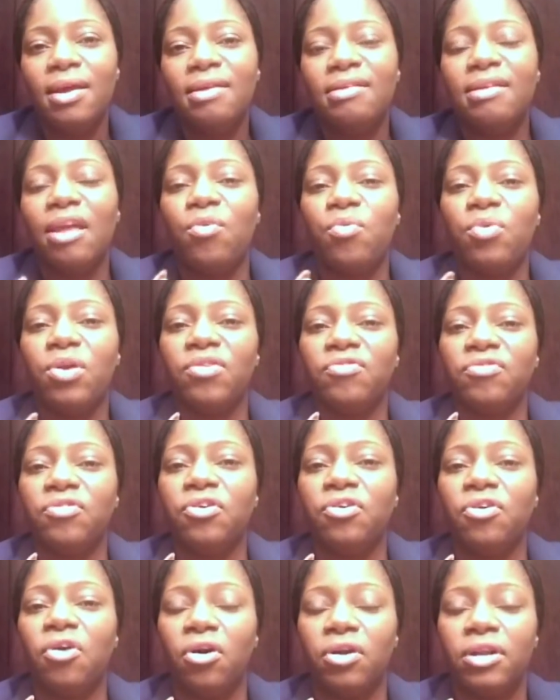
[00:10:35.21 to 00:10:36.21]
they would have
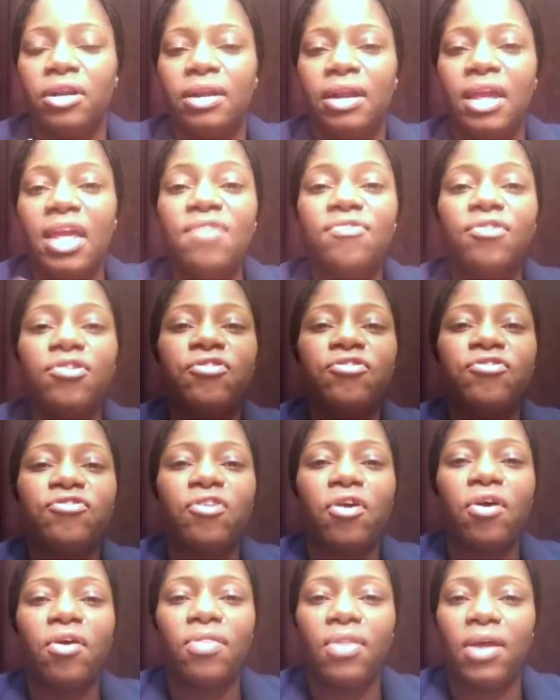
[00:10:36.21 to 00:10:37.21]
gotten even
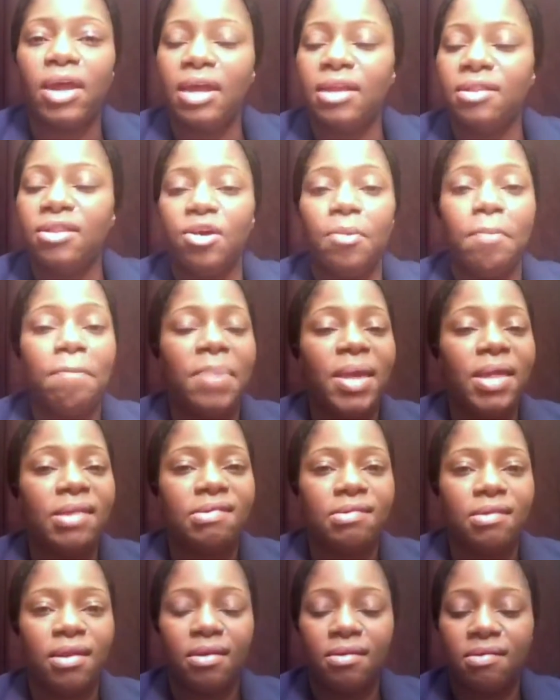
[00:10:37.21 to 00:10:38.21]
further in their
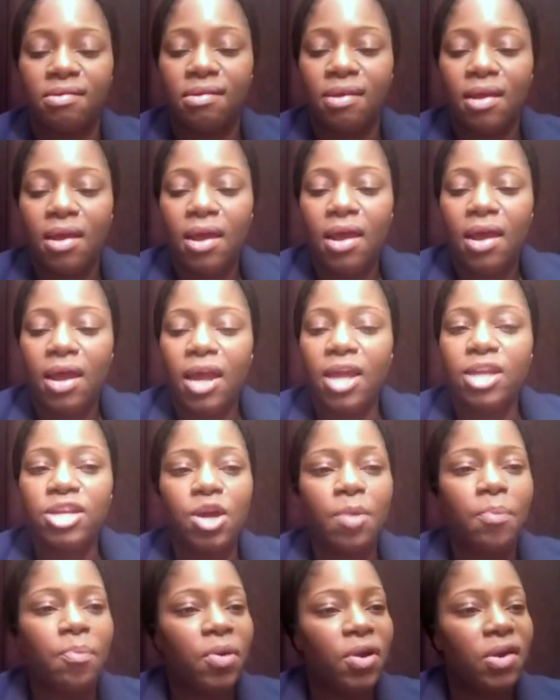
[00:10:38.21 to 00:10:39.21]
business, in
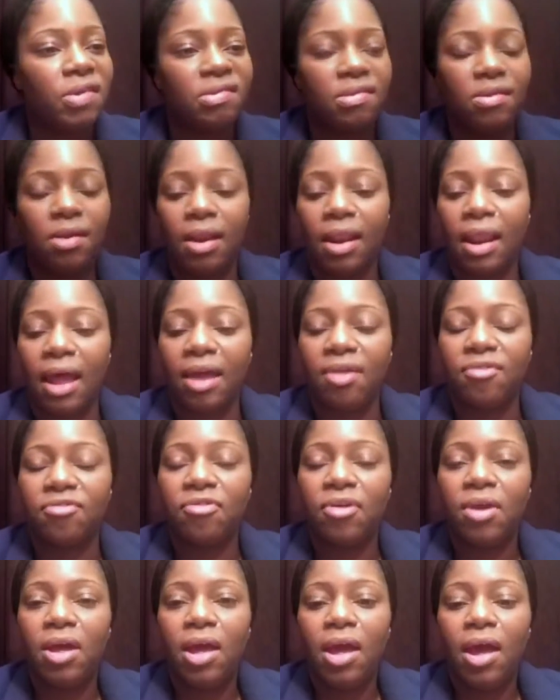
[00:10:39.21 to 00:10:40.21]
their personal life,